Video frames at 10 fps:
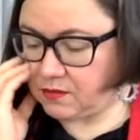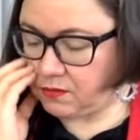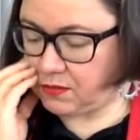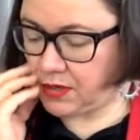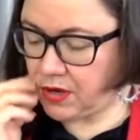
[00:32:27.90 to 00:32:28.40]

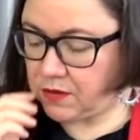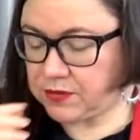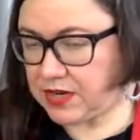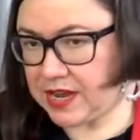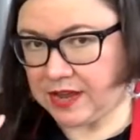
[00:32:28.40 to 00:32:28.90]
we
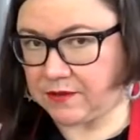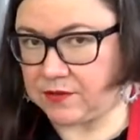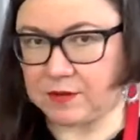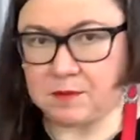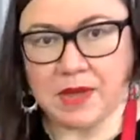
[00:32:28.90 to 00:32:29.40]
often have
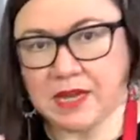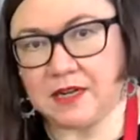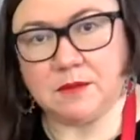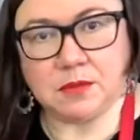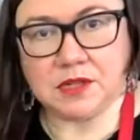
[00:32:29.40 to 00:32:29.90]

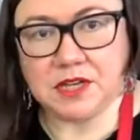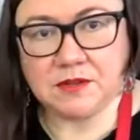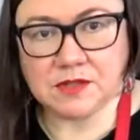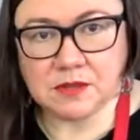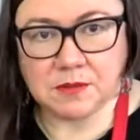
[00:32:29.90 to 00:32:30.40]
embedded
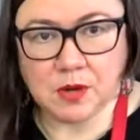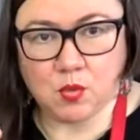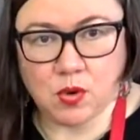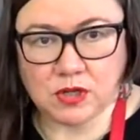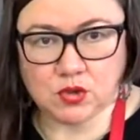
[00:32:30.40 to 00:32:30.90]
beliefs about
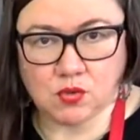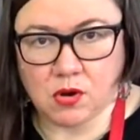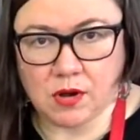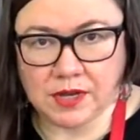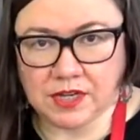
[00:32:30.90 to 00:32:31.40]
what
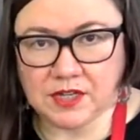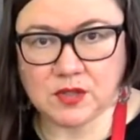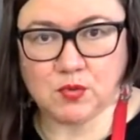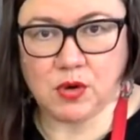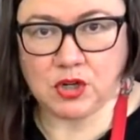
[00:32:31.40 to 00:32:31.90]
drawing
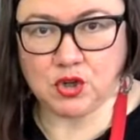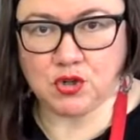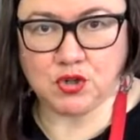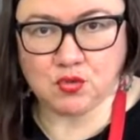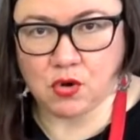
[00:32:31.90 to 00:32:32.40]
is, what
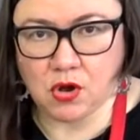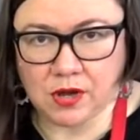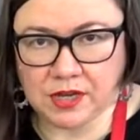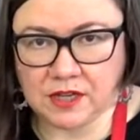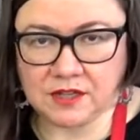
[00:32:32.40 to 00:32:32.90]
good
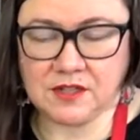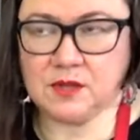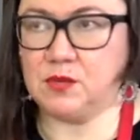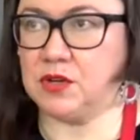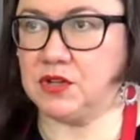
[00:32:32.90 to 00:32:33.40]
drawing
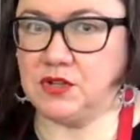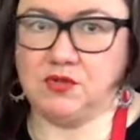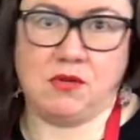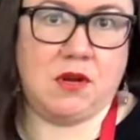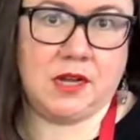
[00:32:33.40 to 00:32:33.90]
is, what good
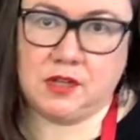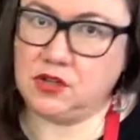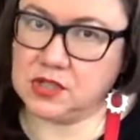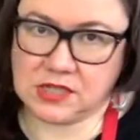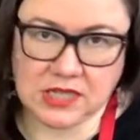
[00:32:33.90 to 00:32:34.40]
drawing
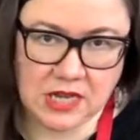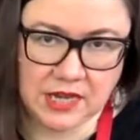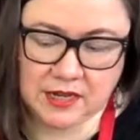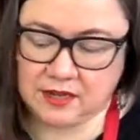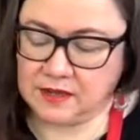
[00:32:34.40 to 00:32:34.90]
looks
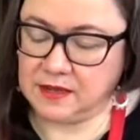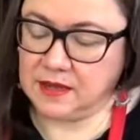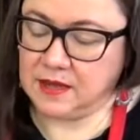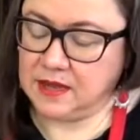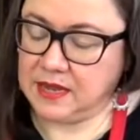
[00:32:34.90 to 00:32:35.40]
like.
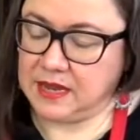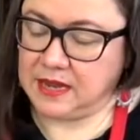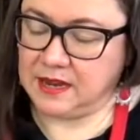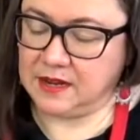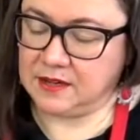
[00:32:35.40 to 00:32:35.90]

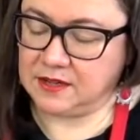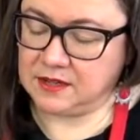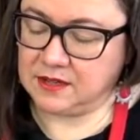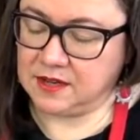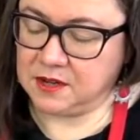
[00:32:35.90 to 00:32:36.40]
And
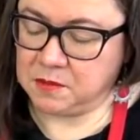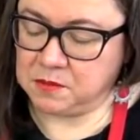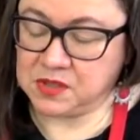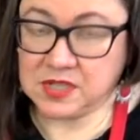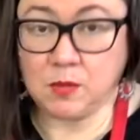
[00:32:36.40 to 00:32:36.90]

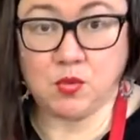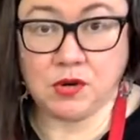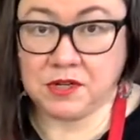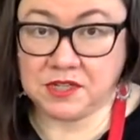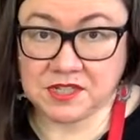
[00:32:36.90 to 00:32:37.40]

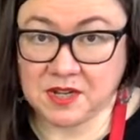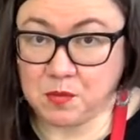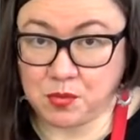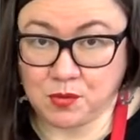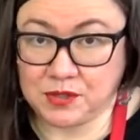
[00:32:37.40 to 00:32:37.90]
someone at
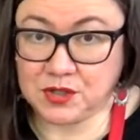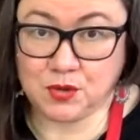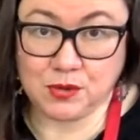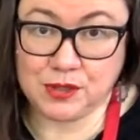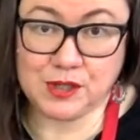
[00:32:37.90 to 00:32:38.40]
some point
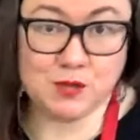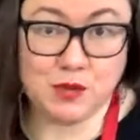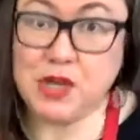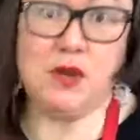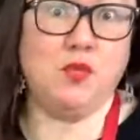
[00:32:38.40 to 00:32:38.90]
told us
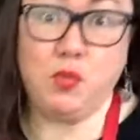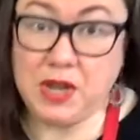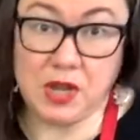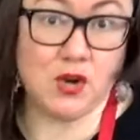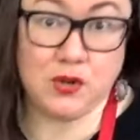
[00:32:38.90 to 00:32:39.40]
we
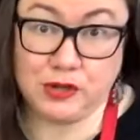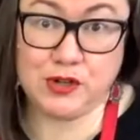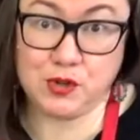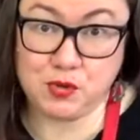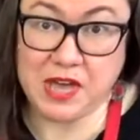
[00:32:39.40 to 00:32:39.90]
couldn't
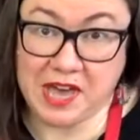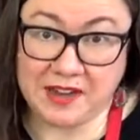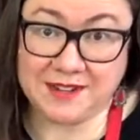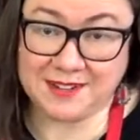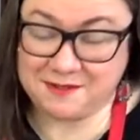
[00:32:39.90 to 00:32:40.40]
do
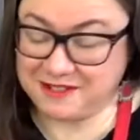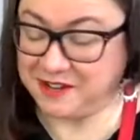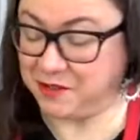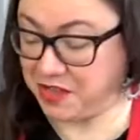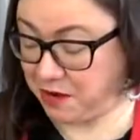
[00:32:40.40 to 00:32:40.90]
that,
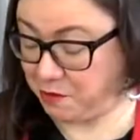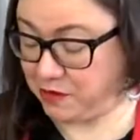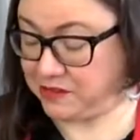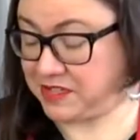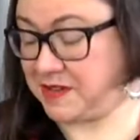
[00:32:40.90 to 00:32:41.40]
whatever that
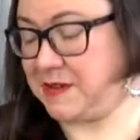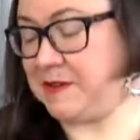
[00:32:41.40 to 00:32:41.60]
was.